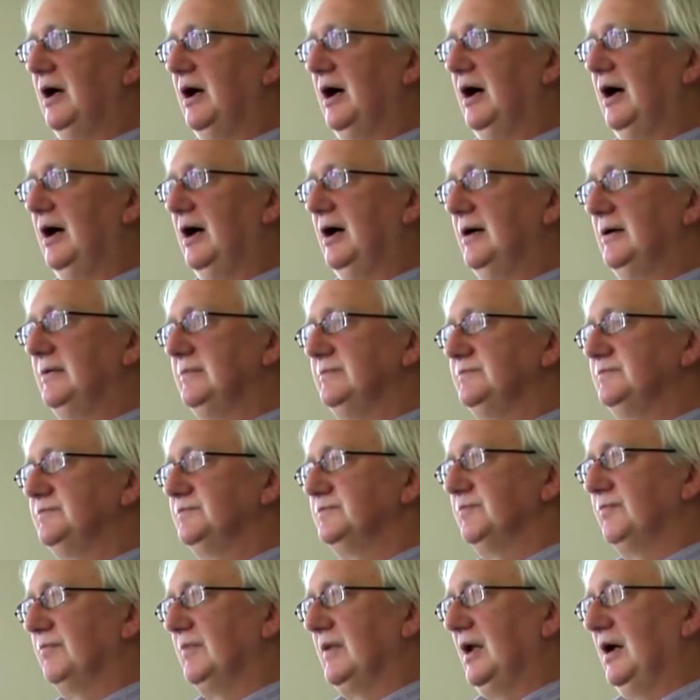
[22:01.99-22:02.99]

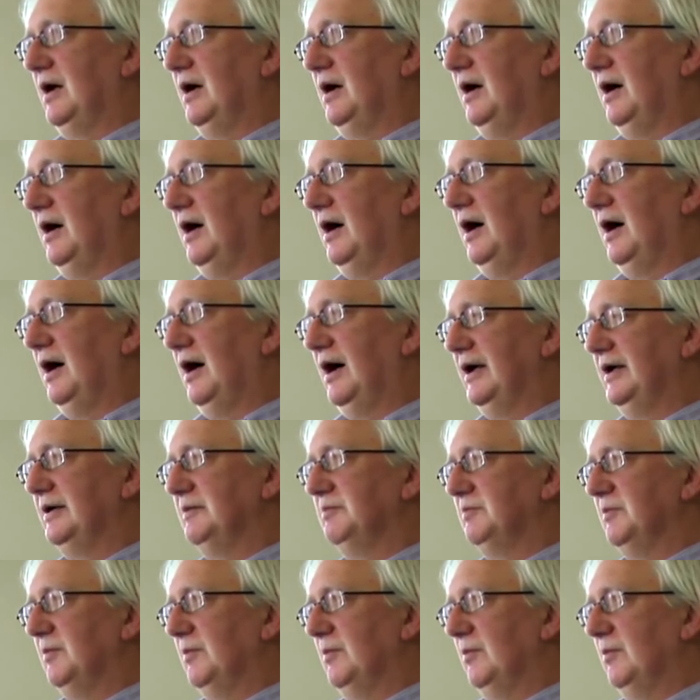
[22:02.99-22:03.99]
I